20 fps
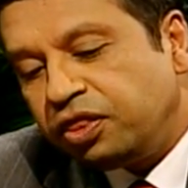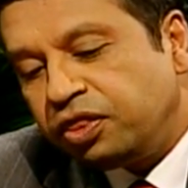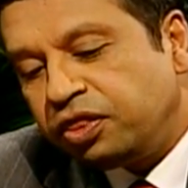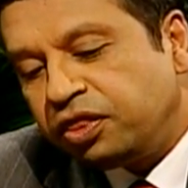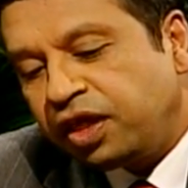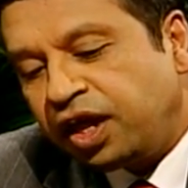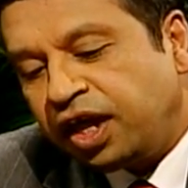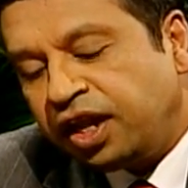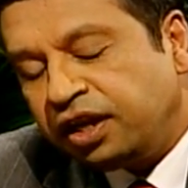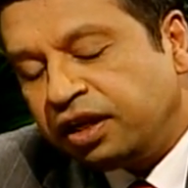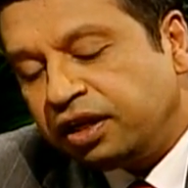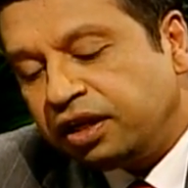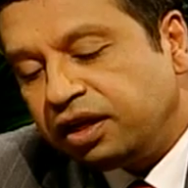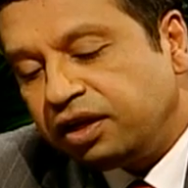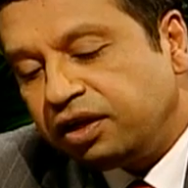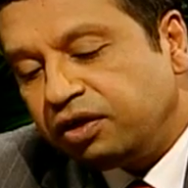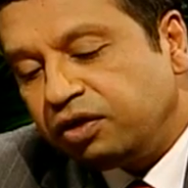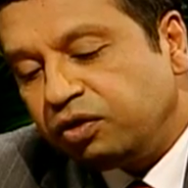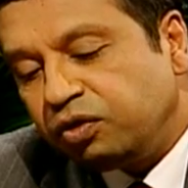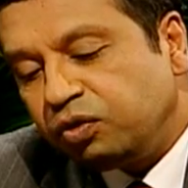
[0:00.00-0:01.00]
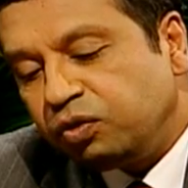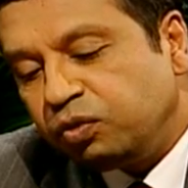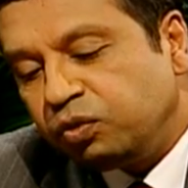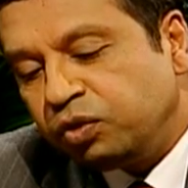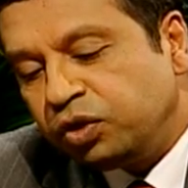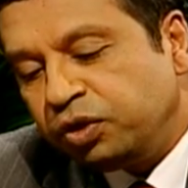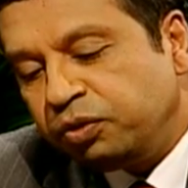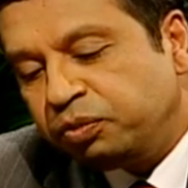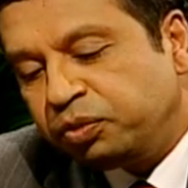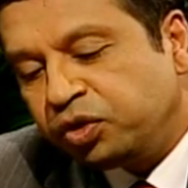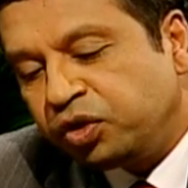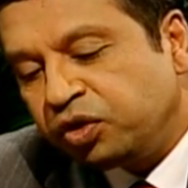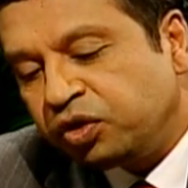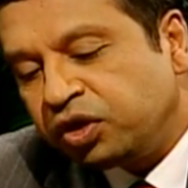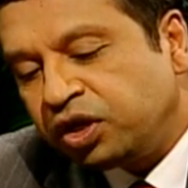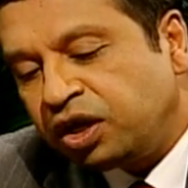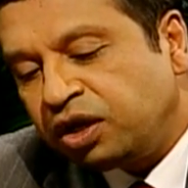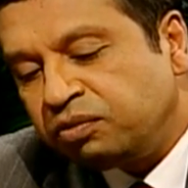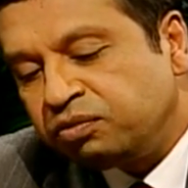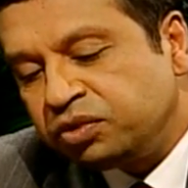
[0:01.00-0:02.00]
Then we
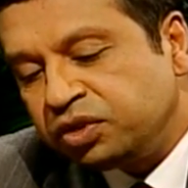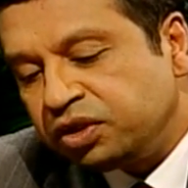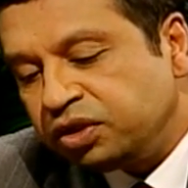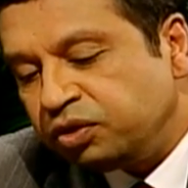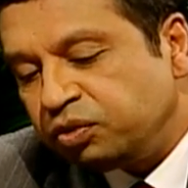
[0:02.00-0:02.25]
programmed,